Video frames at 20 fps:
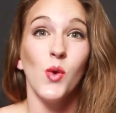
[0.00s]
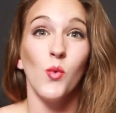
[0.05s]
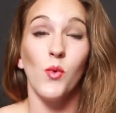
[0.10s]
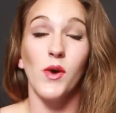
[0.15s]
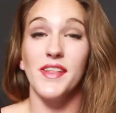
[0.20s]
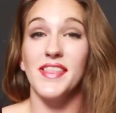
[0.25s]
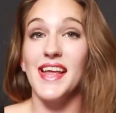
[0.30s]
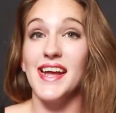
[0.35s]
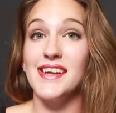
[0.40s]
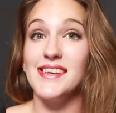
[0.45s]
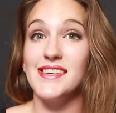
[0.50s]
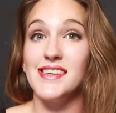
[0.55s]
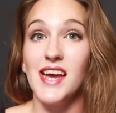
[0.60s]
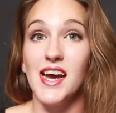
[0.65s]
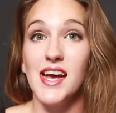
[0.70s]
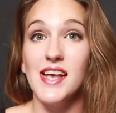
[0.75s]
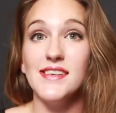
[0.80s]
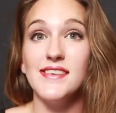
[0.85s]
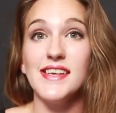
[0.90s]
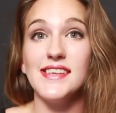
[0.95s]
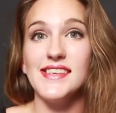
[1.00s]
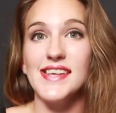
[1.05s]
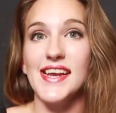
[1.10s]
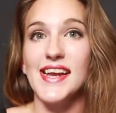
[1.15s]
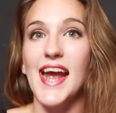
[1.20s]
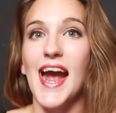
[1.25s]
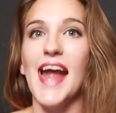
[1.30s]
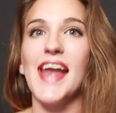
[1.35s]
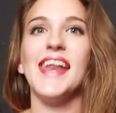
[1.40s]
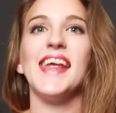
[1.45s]
What that does is
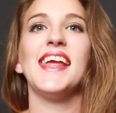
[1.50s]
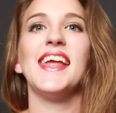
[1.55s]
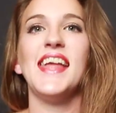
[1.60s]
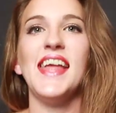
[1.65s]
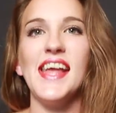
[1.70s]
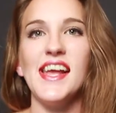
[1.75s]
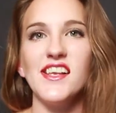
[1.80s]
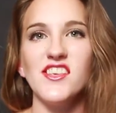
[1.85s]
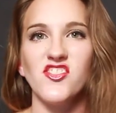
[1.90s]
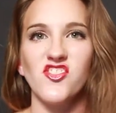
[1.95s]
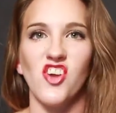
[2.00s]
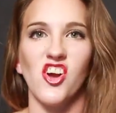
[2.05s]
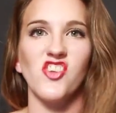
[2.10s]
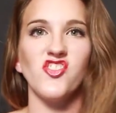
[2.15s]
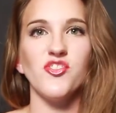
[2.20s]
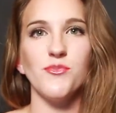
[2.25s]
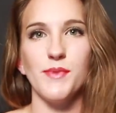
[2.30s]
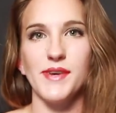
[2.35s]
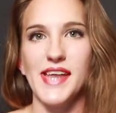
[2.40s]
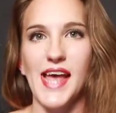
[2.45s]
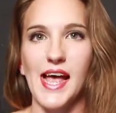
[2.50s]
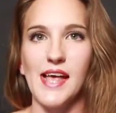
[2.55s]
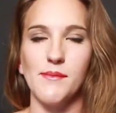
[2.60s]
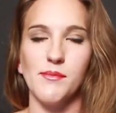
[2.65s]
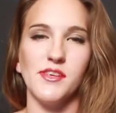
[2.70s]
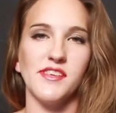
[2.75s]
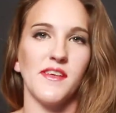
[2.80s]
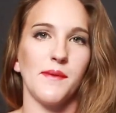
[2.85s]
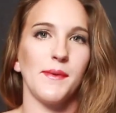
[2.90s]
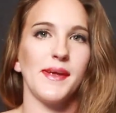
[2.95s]
it kind of kickstarts your
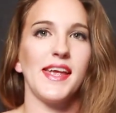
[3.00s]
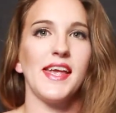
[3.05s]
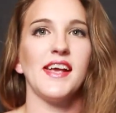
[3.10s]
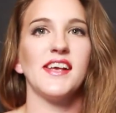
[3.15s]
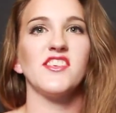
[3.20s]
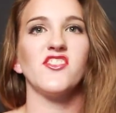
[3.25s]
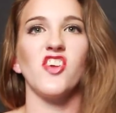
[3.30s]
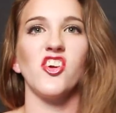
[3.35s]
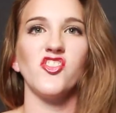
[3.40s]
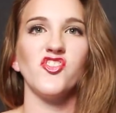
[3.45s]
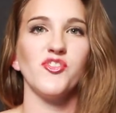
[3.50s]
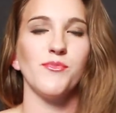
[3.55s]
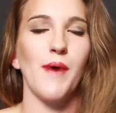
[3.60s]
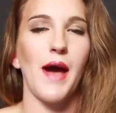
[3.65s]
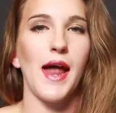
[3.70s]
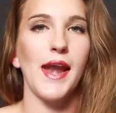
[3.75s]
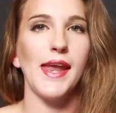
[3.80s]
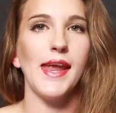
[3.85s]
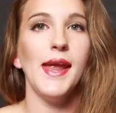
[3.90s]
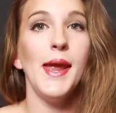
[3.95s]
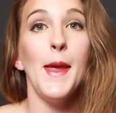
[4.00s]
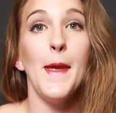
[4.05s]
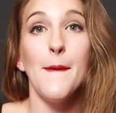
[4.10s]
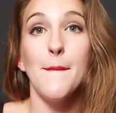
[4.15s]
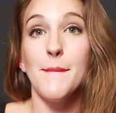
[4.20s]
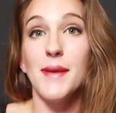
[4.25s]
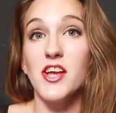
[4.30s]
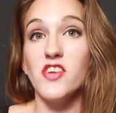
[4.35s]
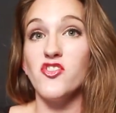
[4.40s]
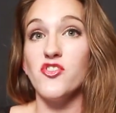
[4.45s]
metabolism. It kickstarts your body
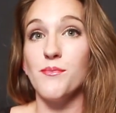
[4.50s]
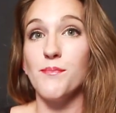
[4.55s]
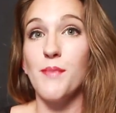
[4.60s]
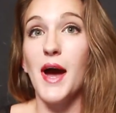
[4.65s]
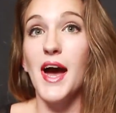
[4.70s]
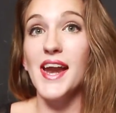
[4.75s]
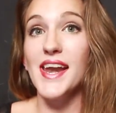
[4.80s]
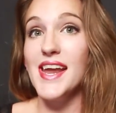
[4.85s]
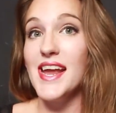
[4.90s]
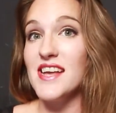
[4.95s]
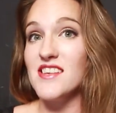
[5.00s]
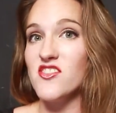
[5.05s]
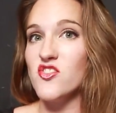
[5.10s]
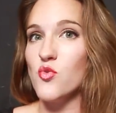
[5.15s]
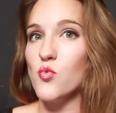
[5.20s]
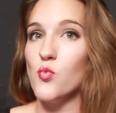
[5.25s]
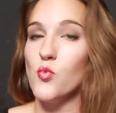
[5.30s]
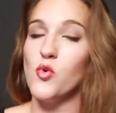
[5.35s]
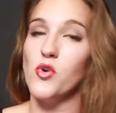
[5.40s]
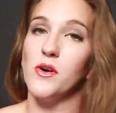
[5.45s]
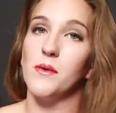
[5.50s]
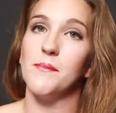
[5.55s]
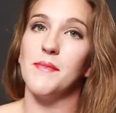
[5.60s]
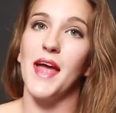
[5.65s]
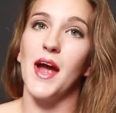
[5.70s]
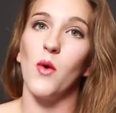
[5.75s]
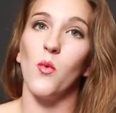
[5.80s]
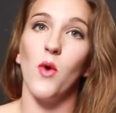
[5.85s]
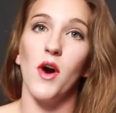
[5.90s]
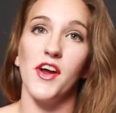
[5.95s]
because your body has to warm
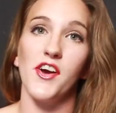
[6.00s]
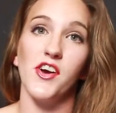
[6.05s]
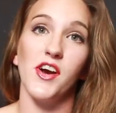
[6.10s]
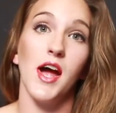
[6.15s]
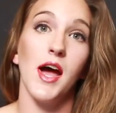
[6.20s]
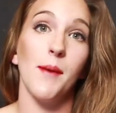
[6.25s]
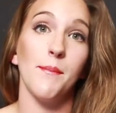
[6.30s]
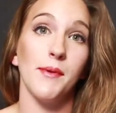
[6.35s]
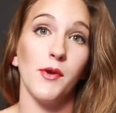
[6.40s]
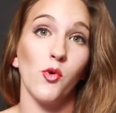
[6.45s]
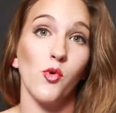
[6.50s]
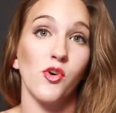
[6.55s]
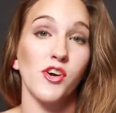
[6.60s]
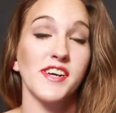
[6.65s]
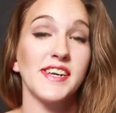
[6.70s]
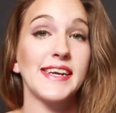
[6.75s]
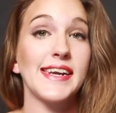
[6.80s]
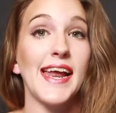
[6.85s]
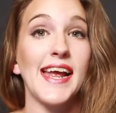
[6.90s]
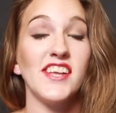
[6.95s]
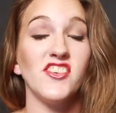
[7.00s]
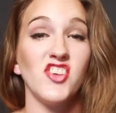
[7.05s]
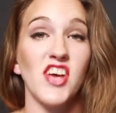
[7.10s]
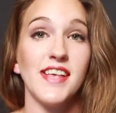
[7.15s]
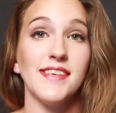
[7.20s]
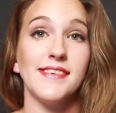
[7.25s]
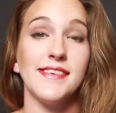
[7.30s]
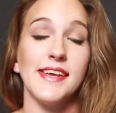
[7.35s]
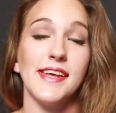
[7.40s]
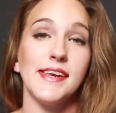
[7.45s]
that water up in order to
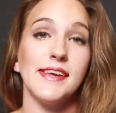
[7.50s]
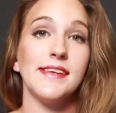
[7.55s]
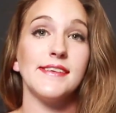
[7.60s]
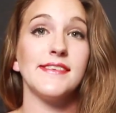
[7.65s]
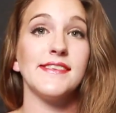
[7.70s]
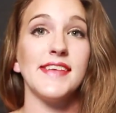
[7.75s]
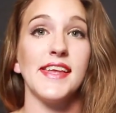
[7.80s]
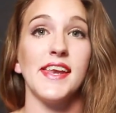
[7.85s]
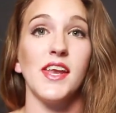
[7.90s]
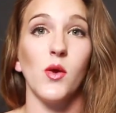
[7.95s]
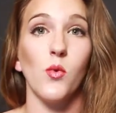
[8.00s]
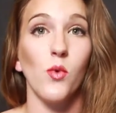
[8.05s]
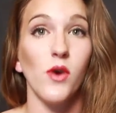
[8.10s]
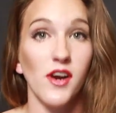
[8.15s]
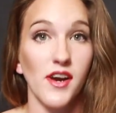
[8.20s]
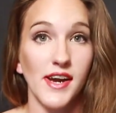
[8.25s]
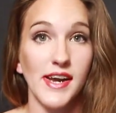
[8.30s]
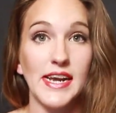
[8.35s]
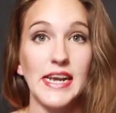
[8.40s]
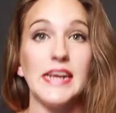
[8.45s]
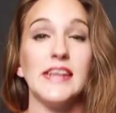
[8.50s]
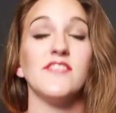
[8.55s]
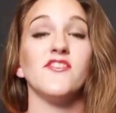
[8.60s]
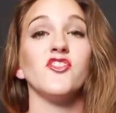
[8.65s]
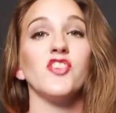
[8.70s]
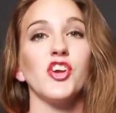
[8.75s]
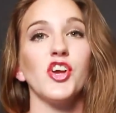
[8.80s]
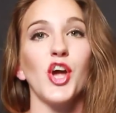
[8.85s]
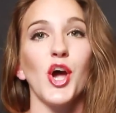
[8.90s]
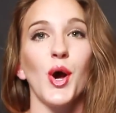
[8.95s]
digest it and to send it where it needs
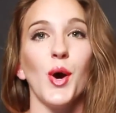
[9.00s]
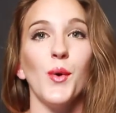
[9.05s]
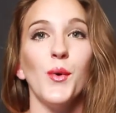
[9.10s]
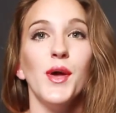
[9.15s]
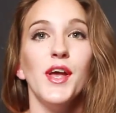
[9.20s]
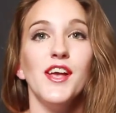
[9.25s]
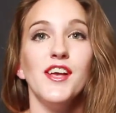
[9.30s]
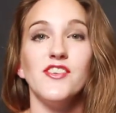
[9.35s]
to go.